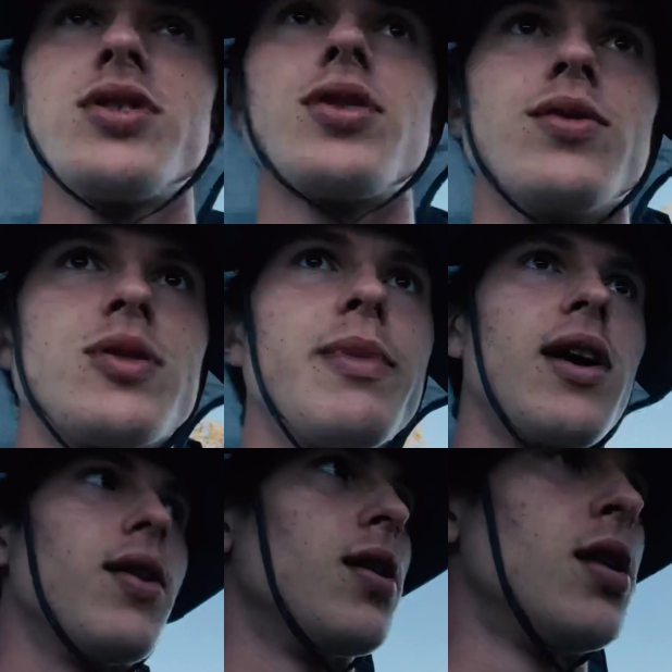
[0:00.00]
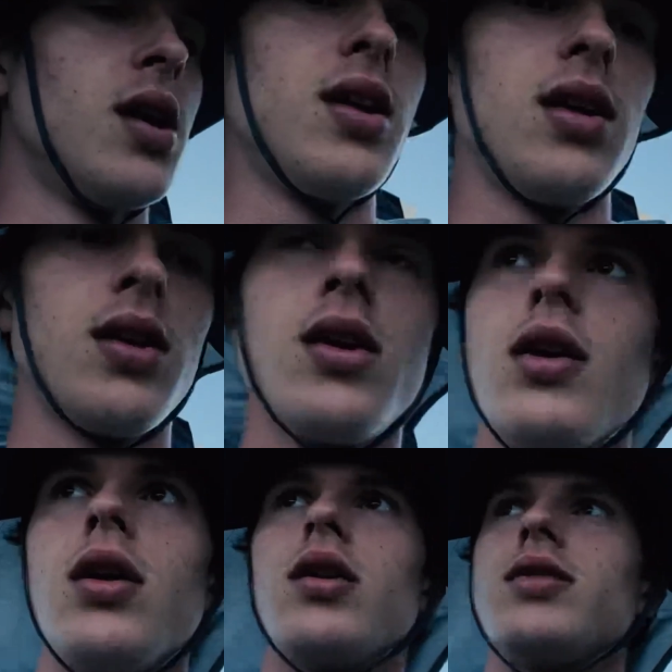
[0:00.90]
So it's about
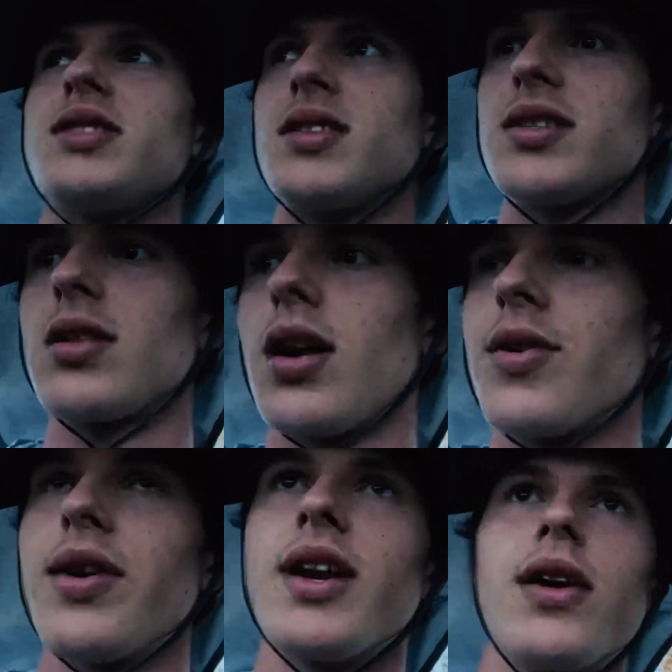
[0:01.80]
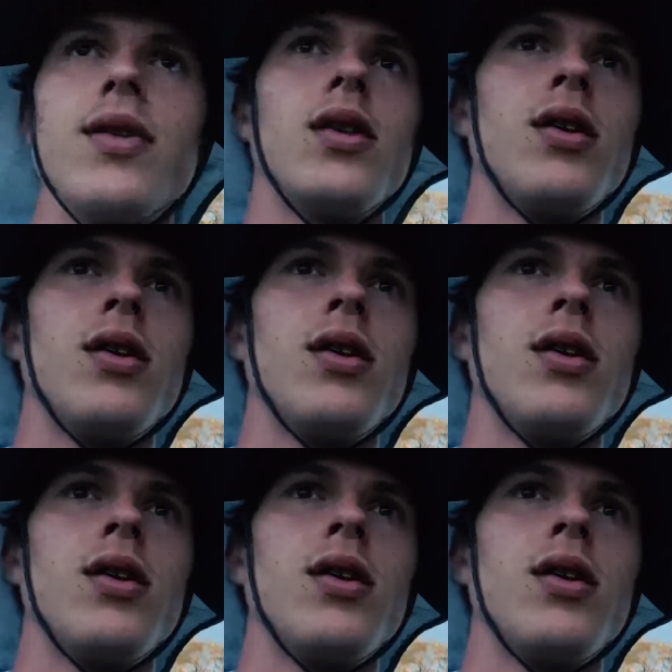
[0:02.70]
six o'clock right now,